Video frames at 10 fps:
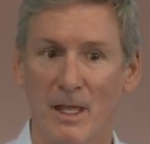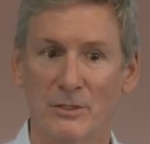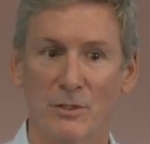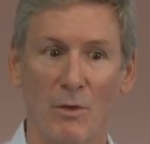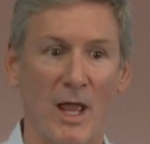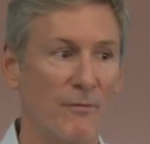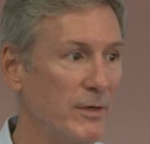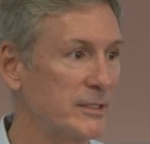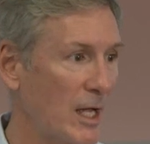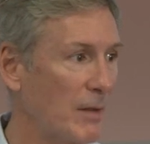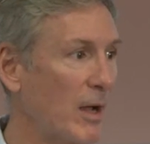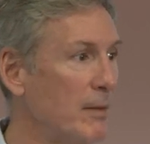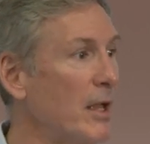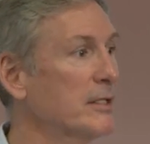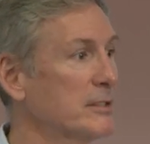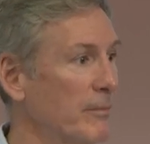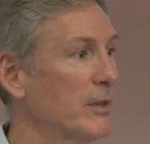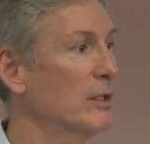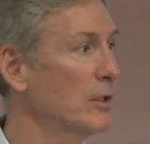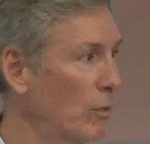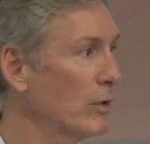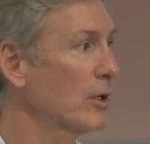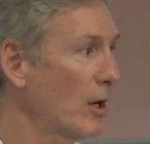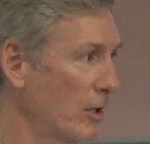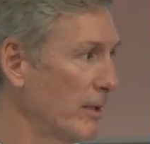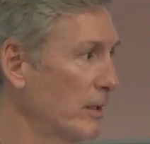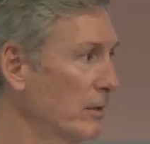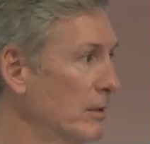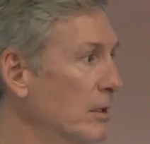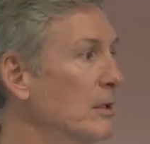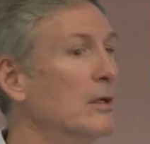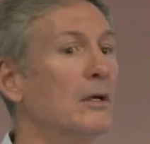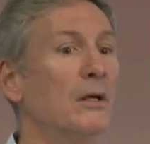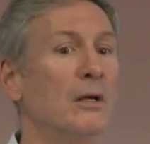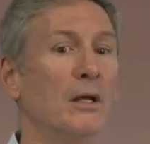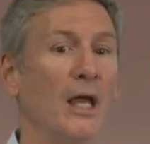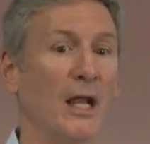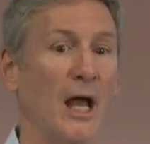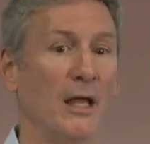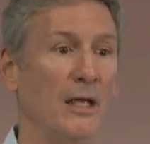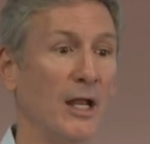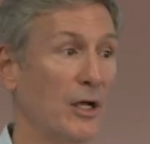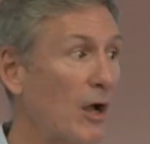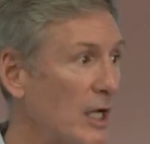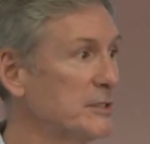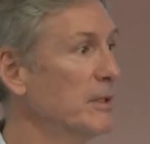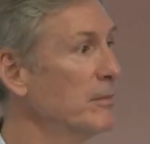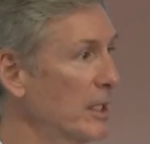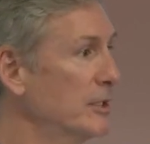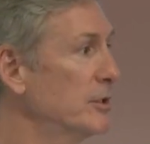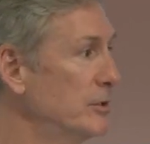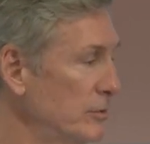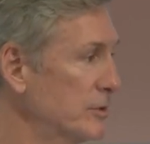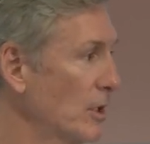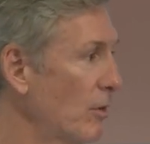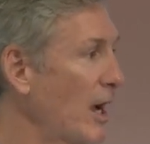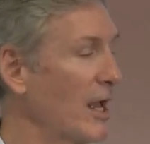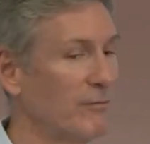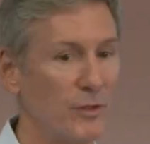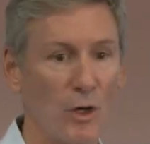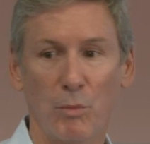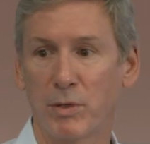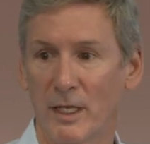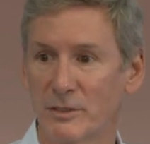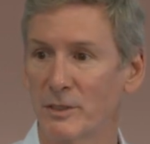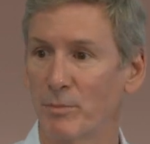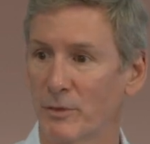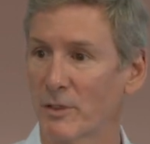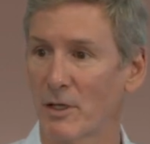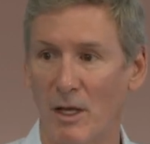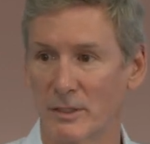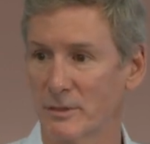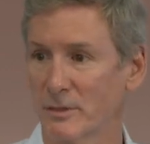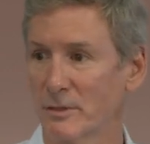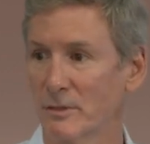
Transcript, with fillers: And so every time I make something lower carbon, and, I, and it costs me money to do so, I have no place to put the cost.